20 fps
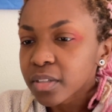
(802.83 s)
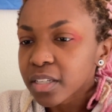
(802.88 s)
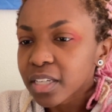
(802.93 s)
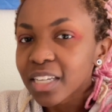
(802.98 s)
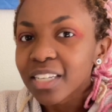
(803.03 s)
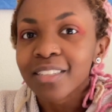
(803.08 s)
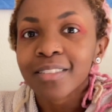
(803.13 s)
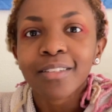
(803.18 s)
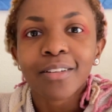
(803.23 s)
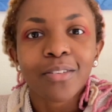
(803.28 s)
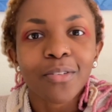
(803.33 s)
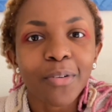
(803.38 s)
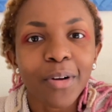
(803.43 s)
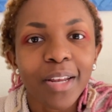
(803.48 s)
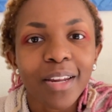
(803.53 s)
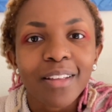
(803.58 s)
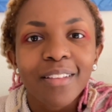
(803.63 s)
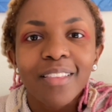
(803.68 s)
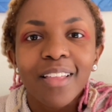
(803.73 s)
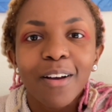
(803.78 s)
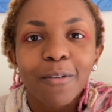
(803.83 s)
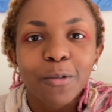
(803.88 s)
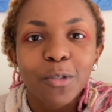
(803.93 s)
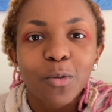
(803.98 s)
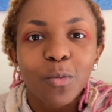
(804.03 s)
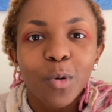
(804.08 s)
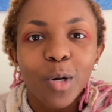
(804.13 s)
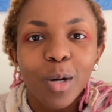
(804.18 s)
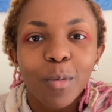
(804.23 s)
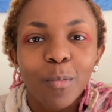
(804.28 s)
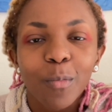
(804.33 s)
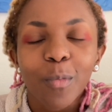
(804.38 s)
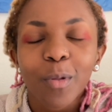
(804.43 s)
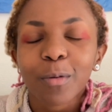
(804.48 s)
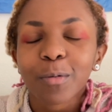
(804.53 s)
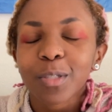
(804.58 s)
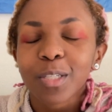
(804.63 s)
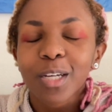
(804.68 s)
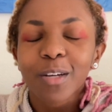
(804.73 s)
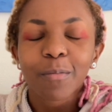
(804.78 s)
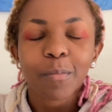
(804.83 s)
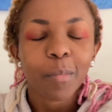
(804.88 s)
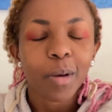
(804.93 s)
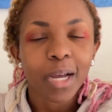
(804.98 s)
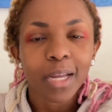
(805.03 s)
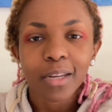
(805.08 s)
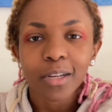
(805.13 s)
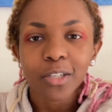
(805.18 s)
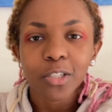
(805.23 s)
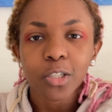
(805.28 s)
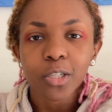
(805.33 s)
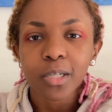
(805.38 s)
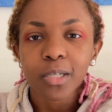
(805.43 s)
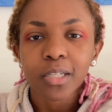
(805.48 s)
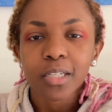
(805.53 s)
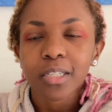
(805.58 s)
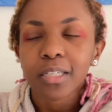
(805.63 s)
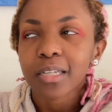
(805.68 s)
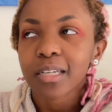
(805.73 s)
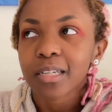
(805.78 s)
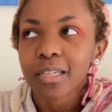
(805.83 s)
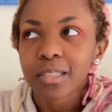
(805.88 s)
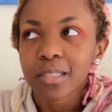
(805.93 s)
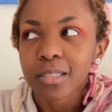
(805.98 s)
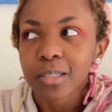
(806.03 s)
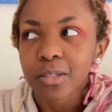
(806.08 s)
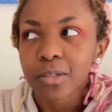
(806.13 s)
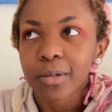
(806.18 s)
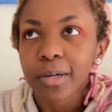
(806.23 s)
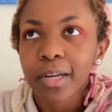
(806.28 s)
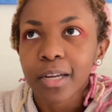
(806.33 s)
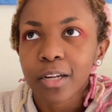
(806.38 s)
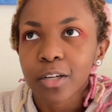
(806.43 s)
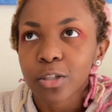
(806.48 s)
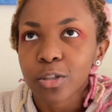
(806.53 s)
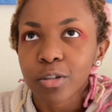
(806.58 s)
Exhilarating. That was the word. I was combining adrenaline and exhilarate.